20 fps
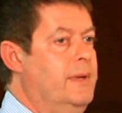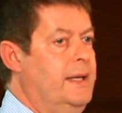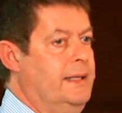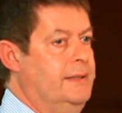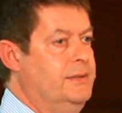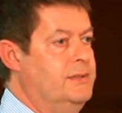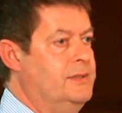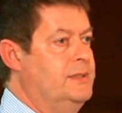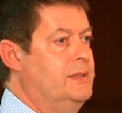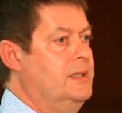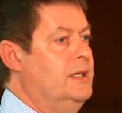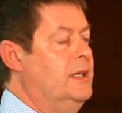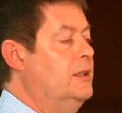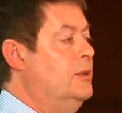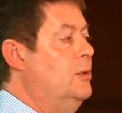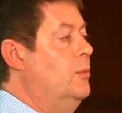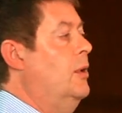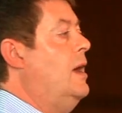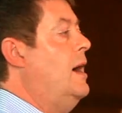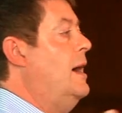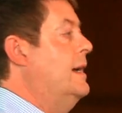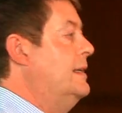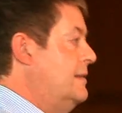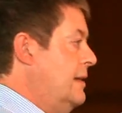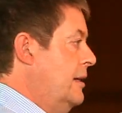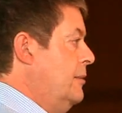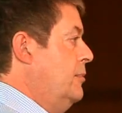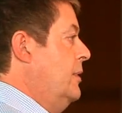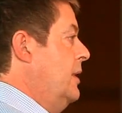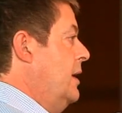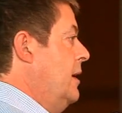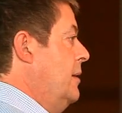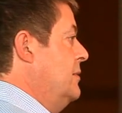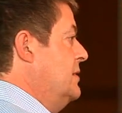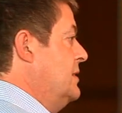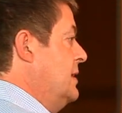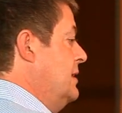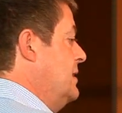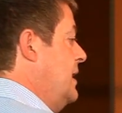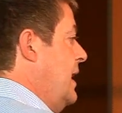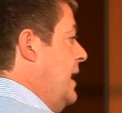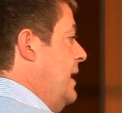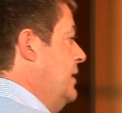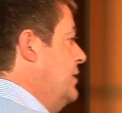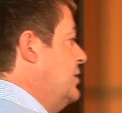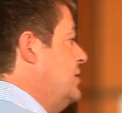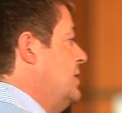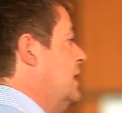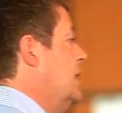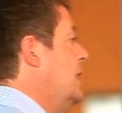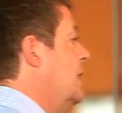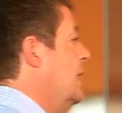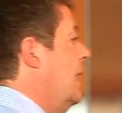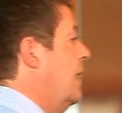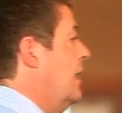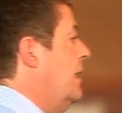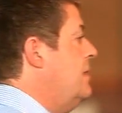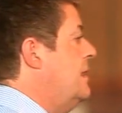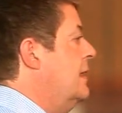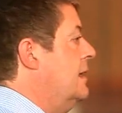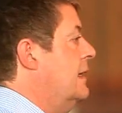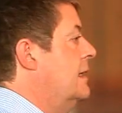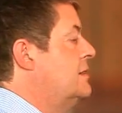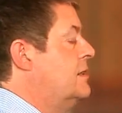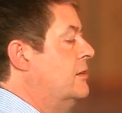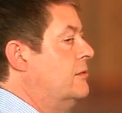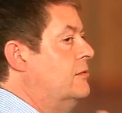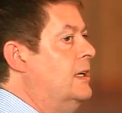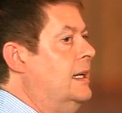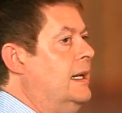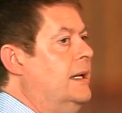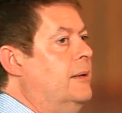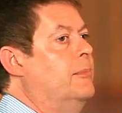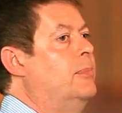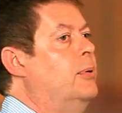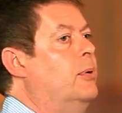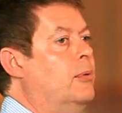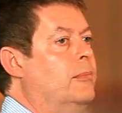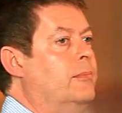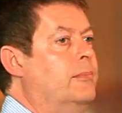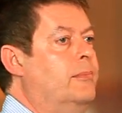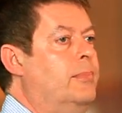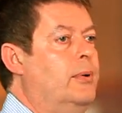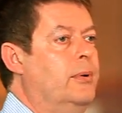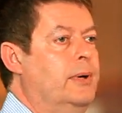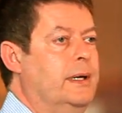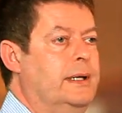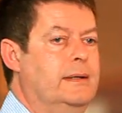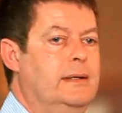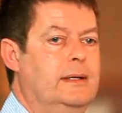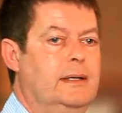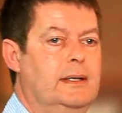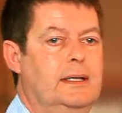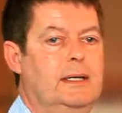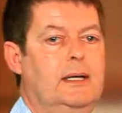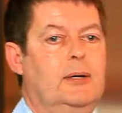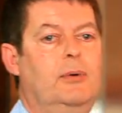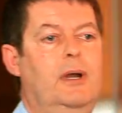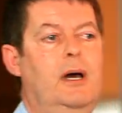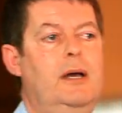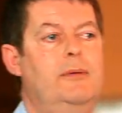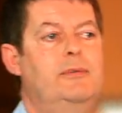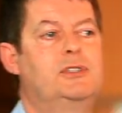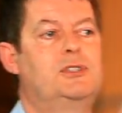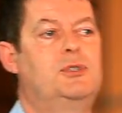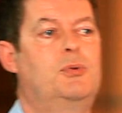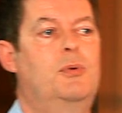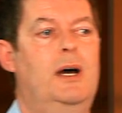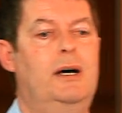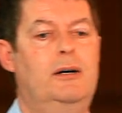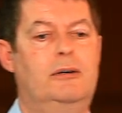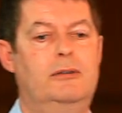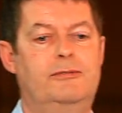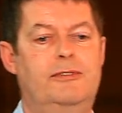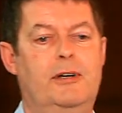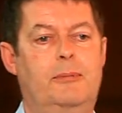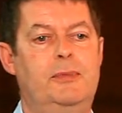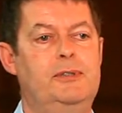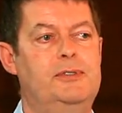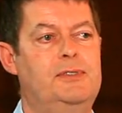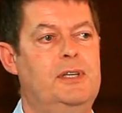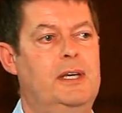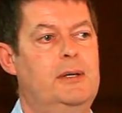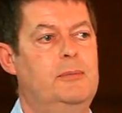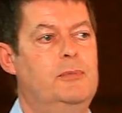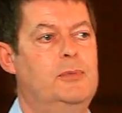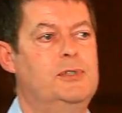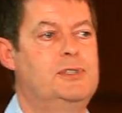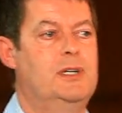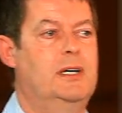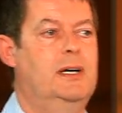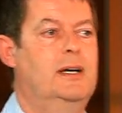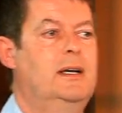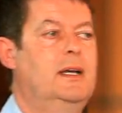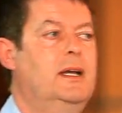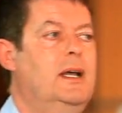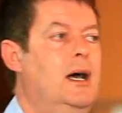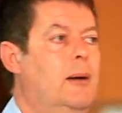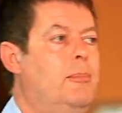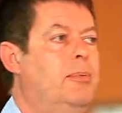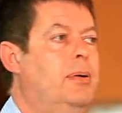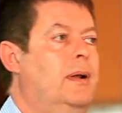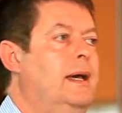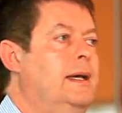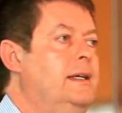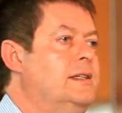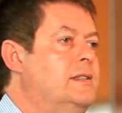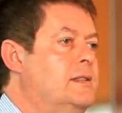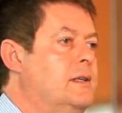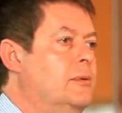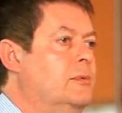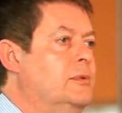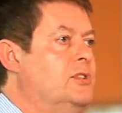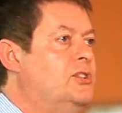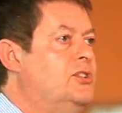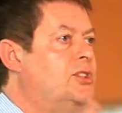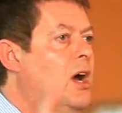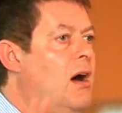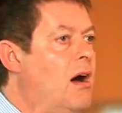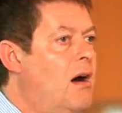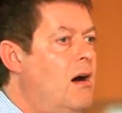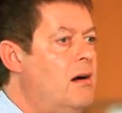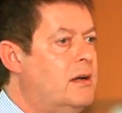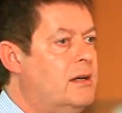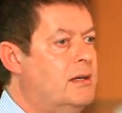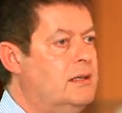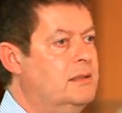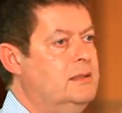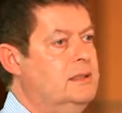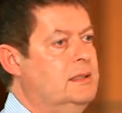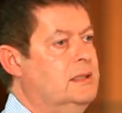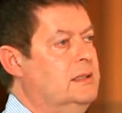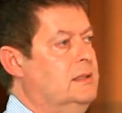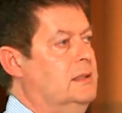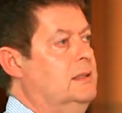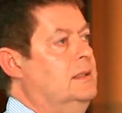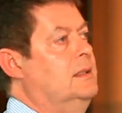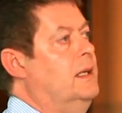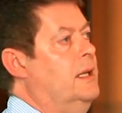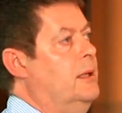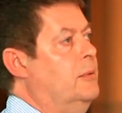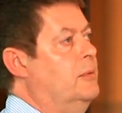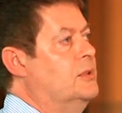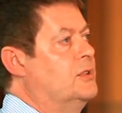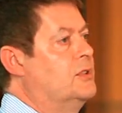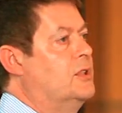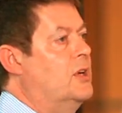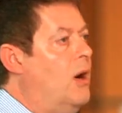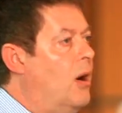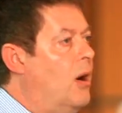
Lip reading: means, what I did when I was his age. And I think that's a really important point. When I was 12, a museum was a place that was dark, it was